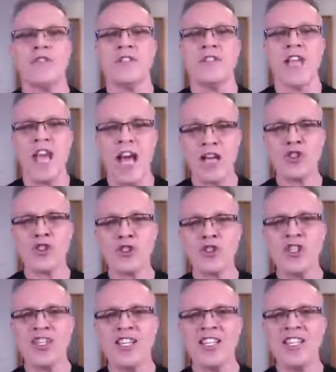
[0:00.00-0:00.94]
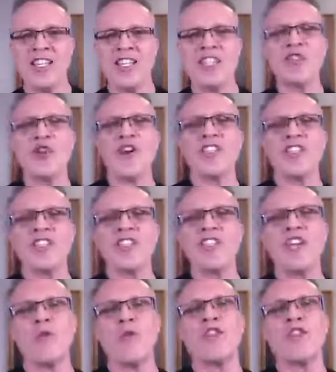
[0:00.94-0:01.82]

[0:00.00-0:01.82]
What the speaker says: Yes, he's going to share